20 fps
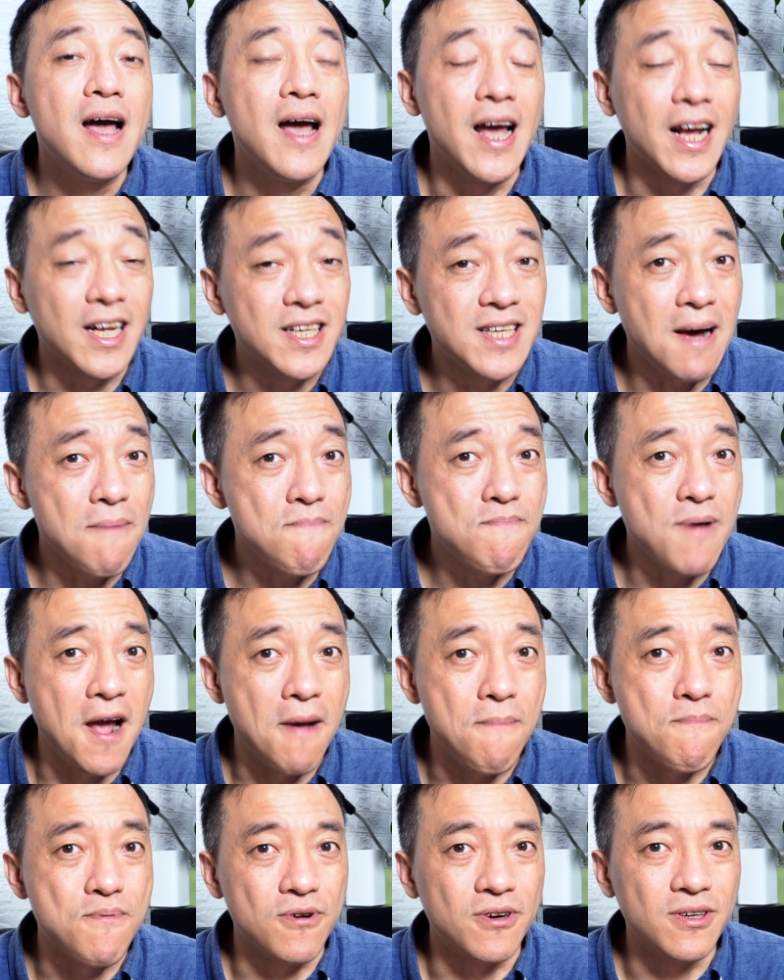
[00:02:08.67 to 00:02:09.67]
exam
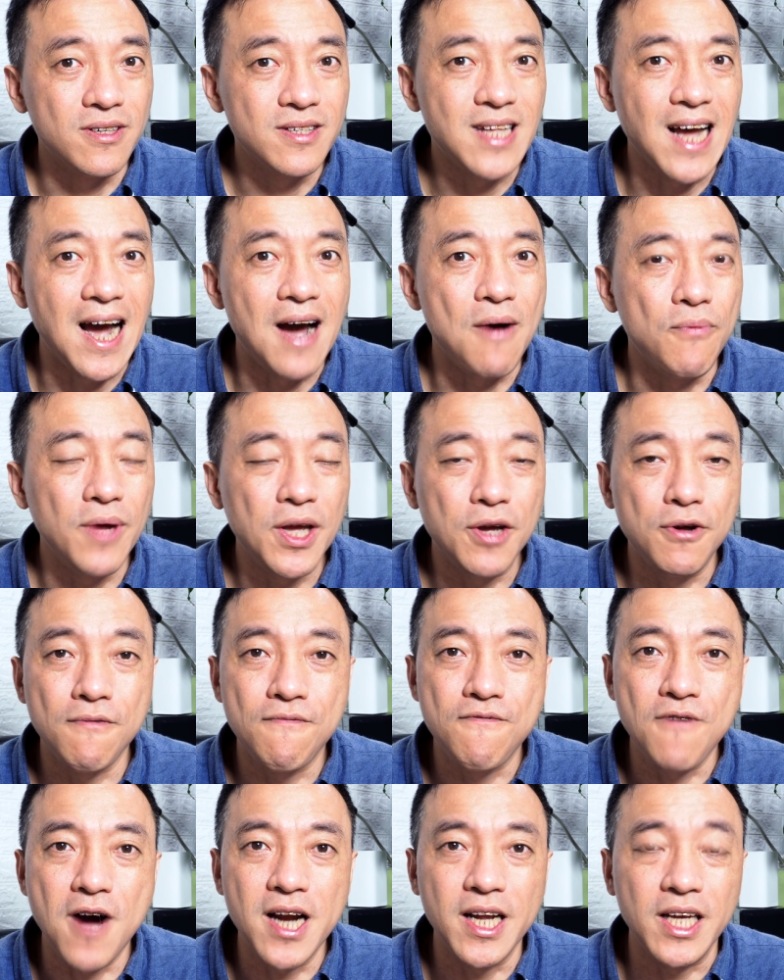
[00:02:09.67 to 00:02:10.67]
paper that we could
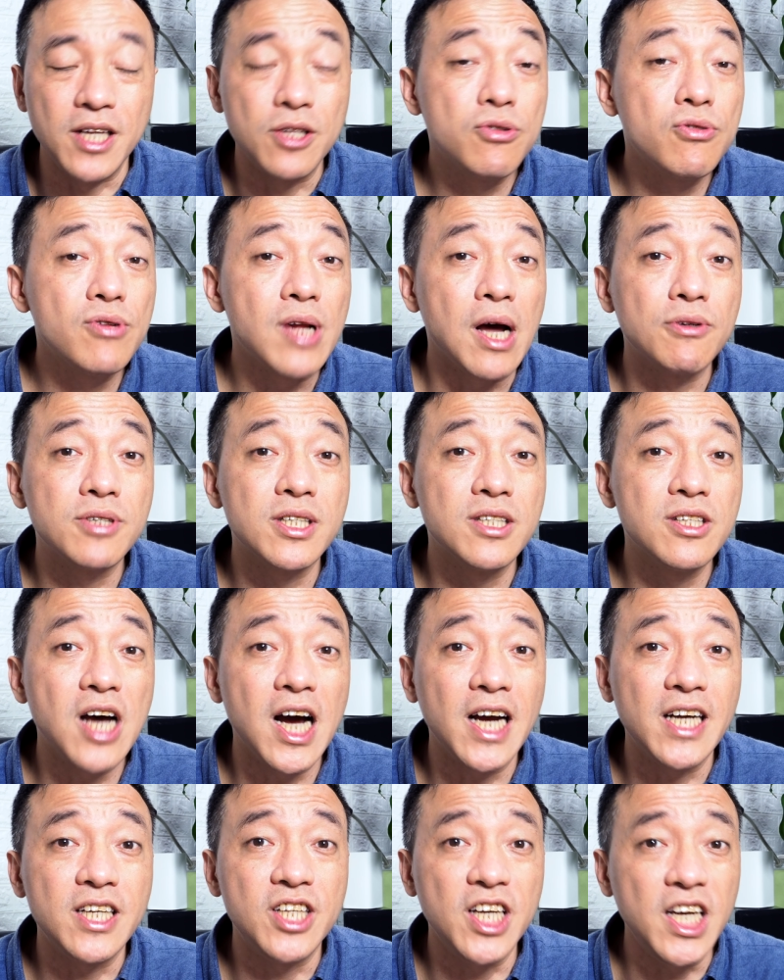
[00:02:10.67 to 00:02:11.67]
find in
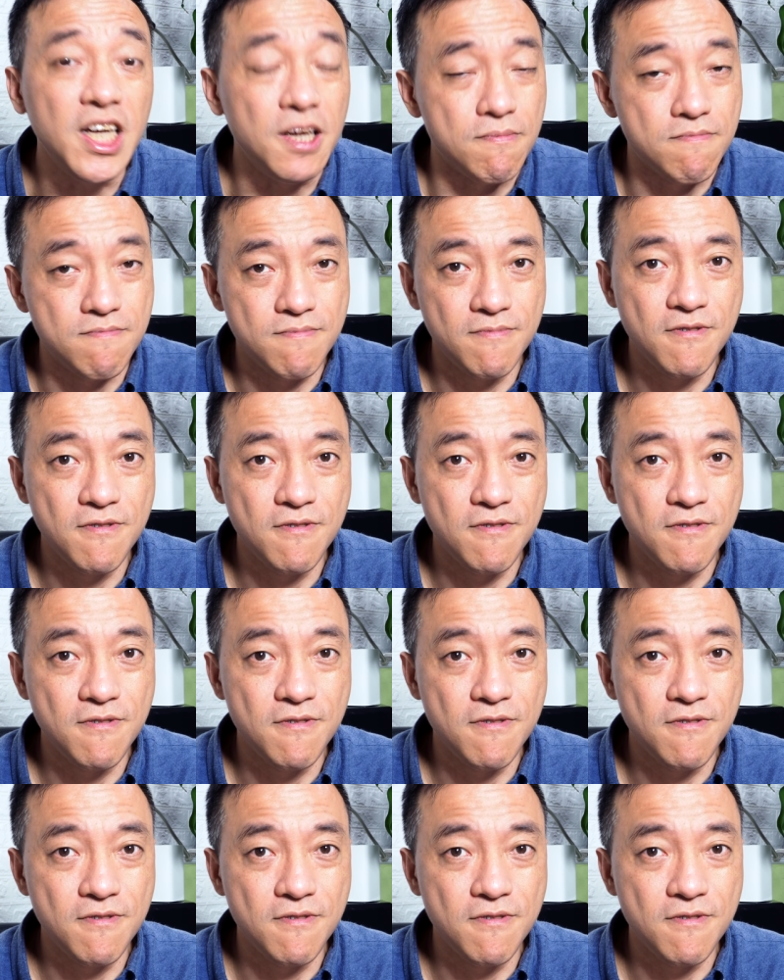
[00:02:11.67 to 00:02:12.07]
2019.